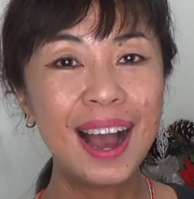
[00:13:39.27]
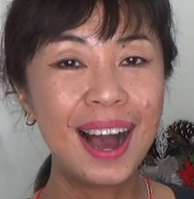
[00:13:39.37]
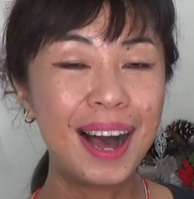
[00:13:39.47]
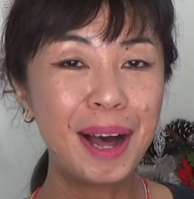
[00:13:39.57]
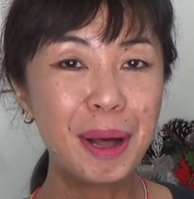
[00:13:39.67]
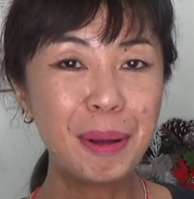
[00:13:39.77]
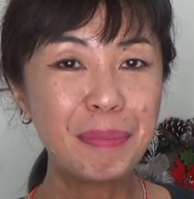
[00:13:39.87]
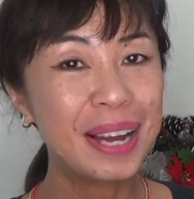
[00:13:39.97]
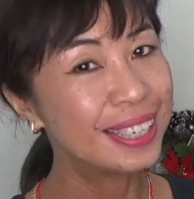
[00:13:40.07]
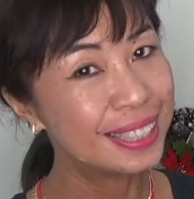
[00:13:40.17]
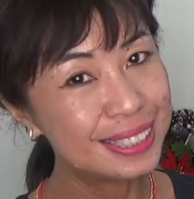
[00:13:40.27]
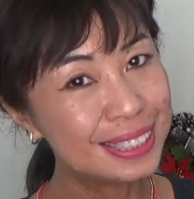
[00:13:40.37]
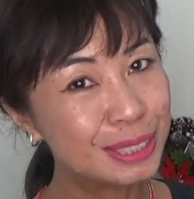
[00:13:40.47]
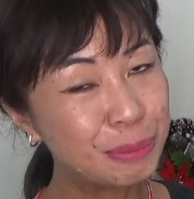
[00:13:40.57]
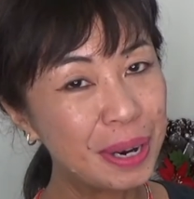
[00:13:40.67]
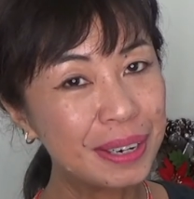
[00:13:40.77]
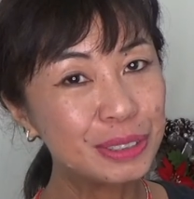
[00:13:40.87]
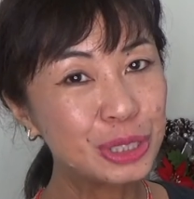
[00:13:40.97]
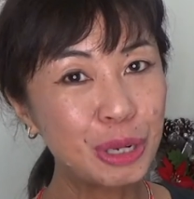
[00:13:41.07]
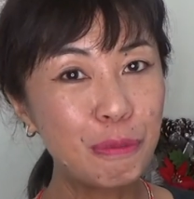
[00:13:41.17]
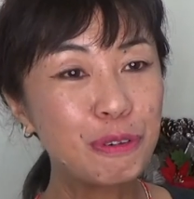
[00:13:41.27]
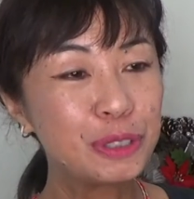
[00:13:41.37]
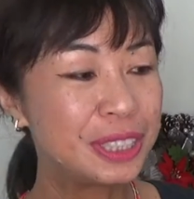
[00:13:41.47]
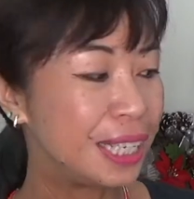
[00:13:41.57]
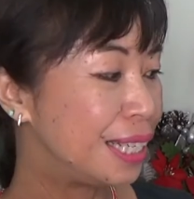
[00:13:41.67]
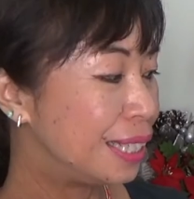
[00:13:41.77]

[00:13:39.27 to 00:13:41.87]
I guess this is where I'll stop for today.